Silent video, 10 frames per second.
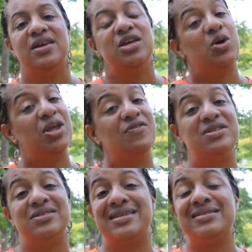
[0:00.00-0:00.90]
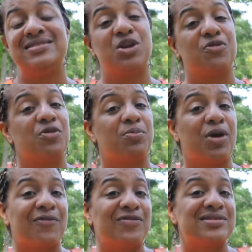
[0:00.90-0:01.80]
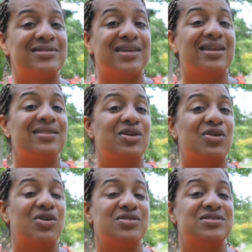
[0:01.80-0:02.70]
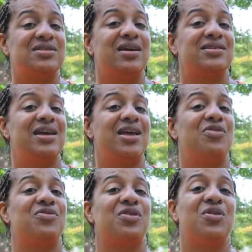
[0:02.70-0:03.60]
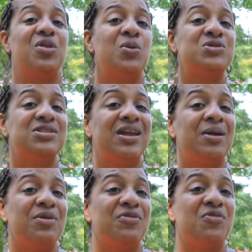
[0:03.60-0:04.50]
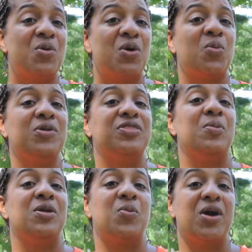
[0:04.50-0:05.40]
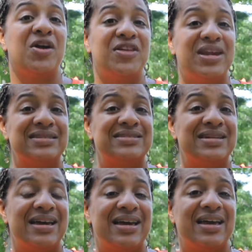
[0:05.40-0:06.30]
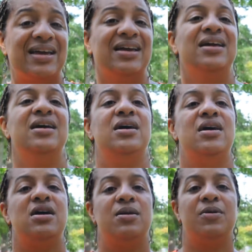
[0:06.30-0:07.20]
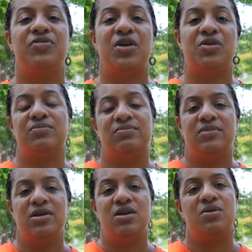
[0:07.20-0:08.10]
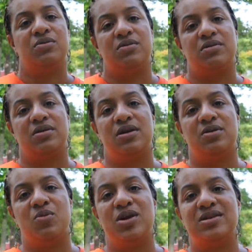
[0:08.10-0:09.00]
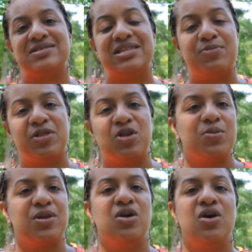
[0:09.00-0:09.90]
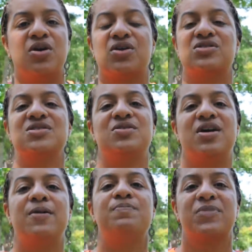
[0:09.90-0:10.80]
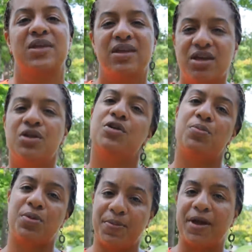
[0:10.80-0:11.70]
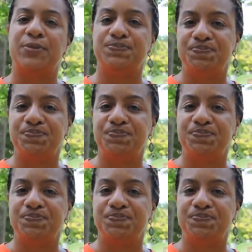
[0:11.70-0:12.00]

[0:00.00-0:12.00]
even consider for breakfast getting the girls to like take out their clothes the night before, what they want to wear the next day, if they're gonna want to sleep a little bit longer, so that they're prepared.